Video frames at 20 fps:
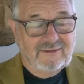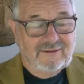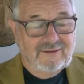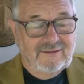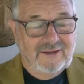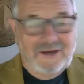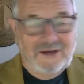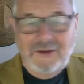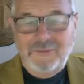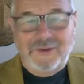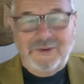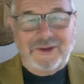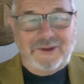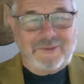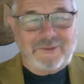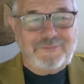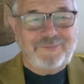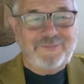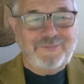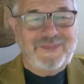
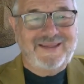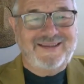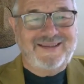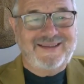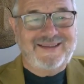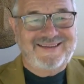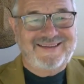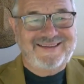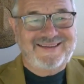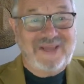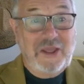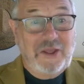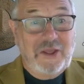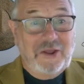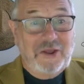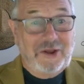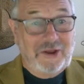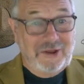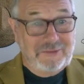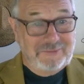Anyway,
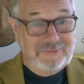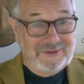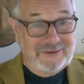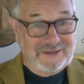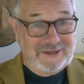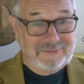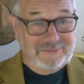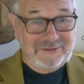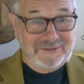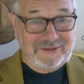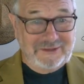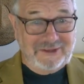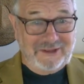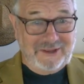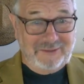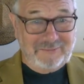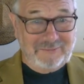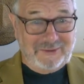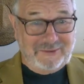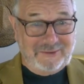I am becoming
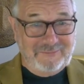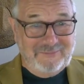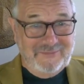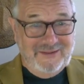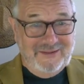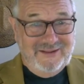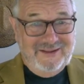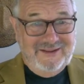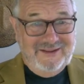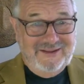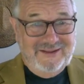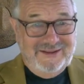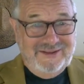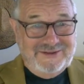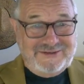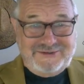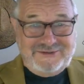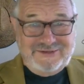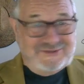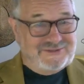calmer. And
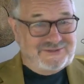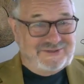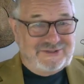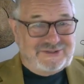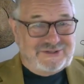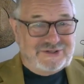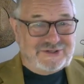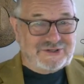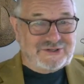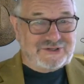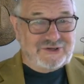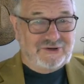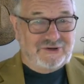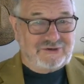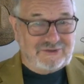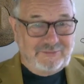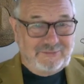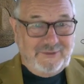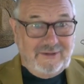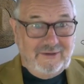it's just such a shock
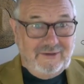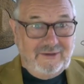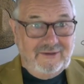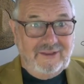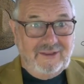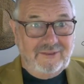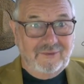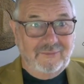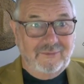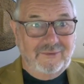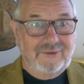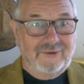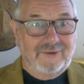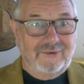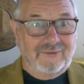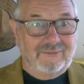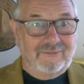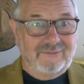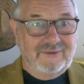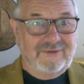to be in another
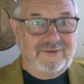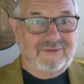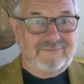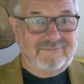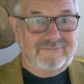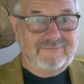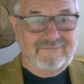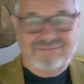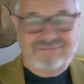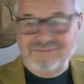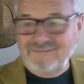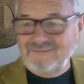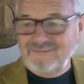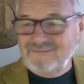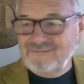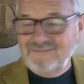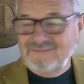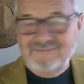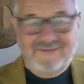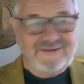world when you
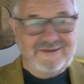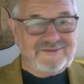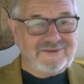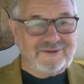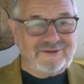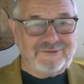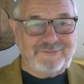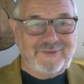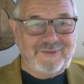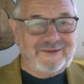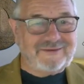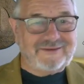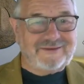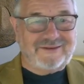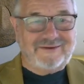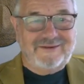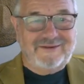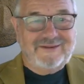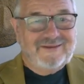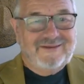least expect it.
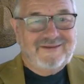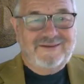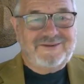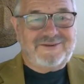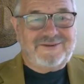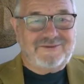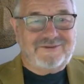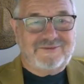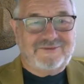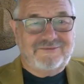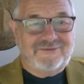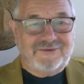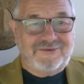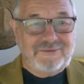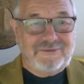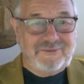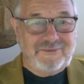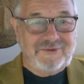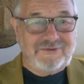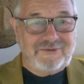For 2
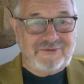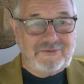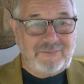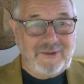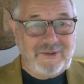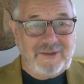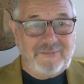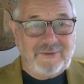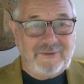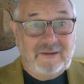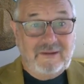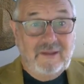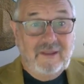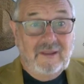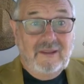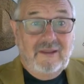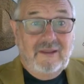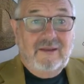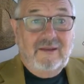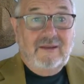pieces of paper.
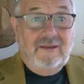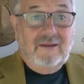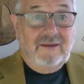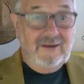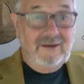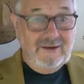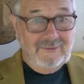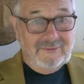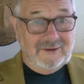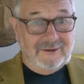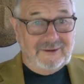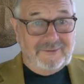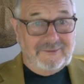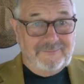Anyway,